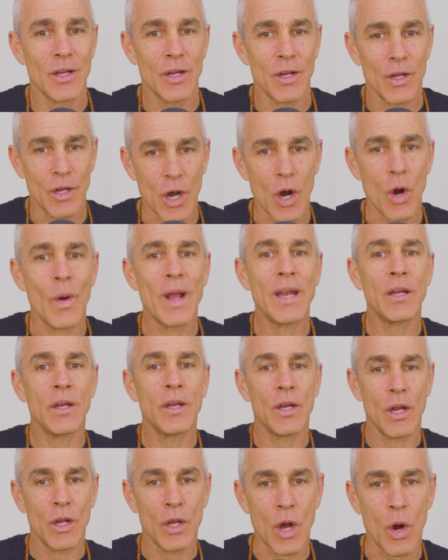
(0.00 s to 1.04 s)
Go
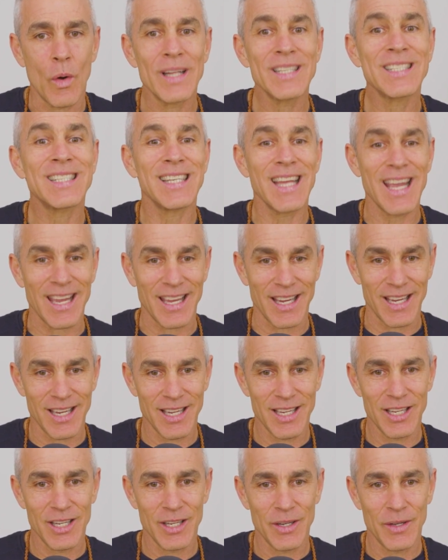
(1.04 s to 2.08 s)
and seek,
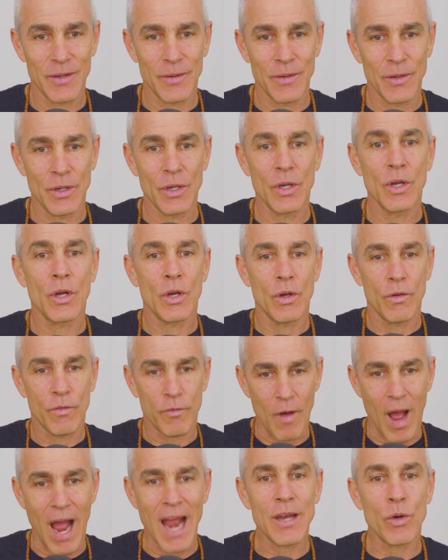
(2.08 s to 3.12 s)

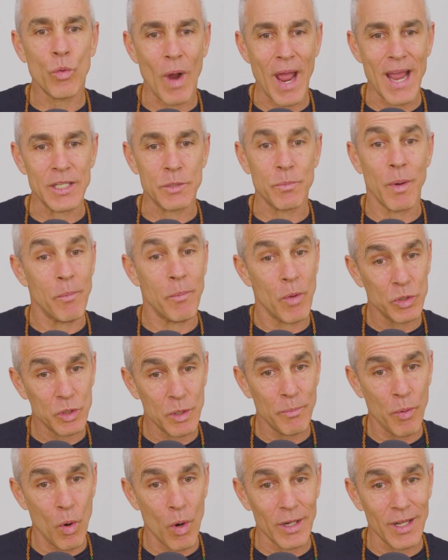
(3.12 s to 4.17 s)
find ways. But most
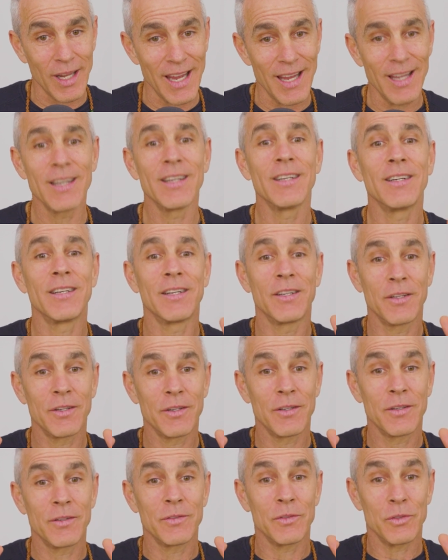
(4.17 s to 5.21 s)
importantly,
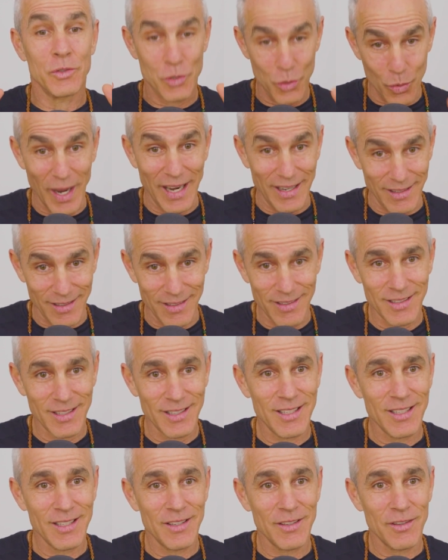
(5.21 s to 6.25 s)
do it.
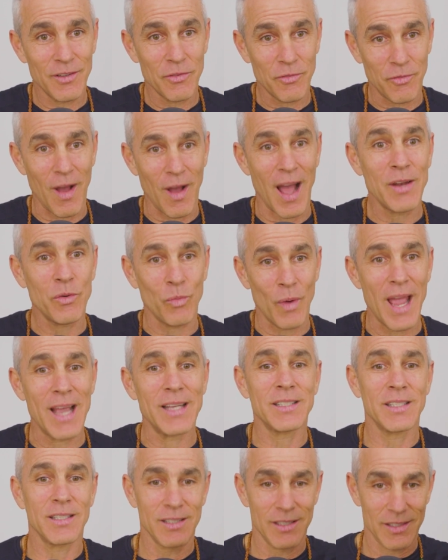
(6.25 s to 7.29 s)
Find
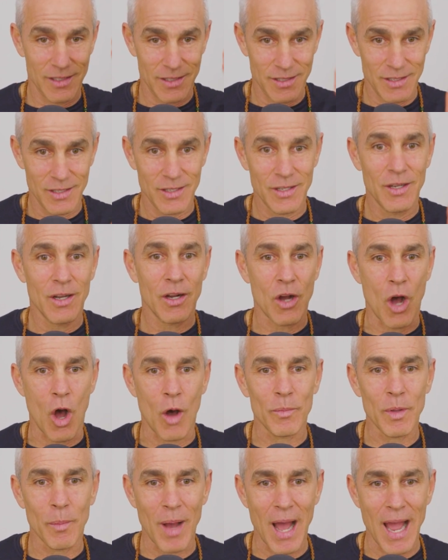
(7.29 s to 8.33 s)
ways,
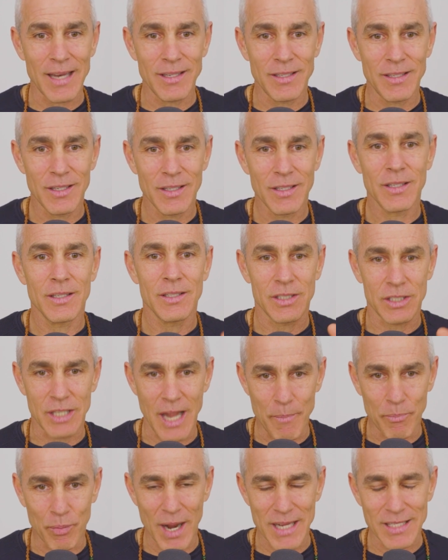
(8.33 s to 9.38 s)
calm the mind,
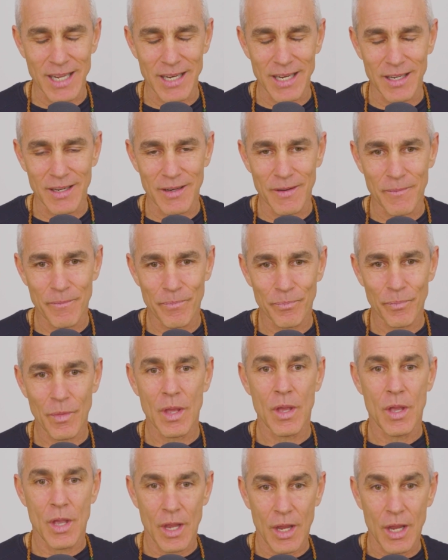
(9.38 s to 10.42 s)
stay present,
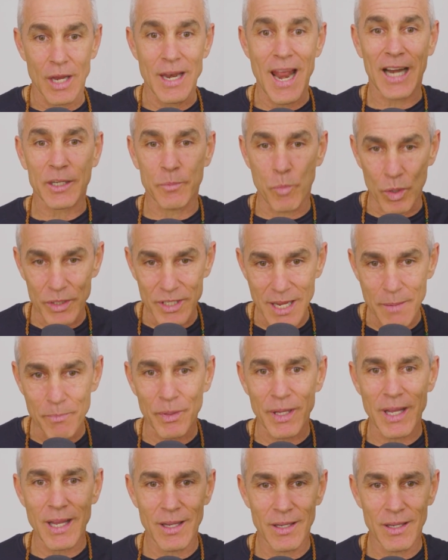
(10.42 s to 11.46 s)
connect more
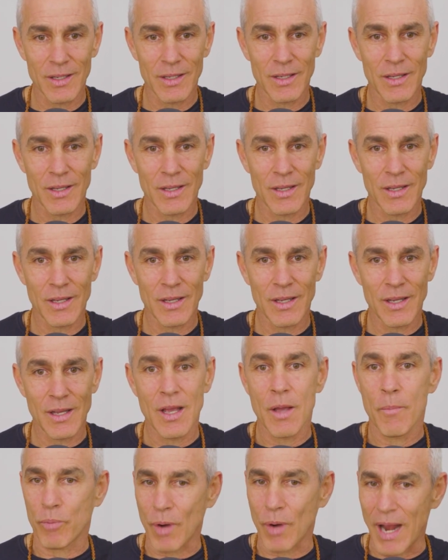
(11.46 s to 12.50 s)
deeply,
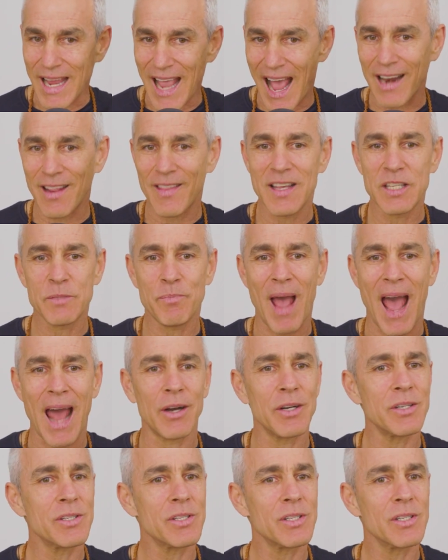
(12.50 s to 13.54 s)
break out of these
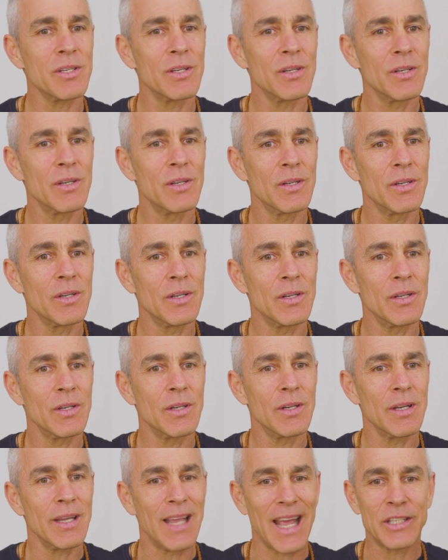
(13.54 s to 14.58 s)
patterns,
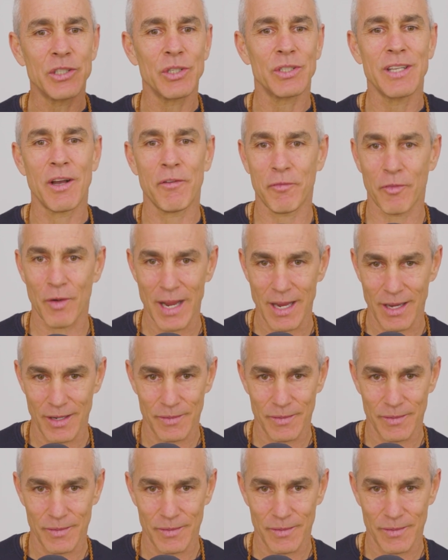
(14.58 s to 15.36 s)
get yourself free.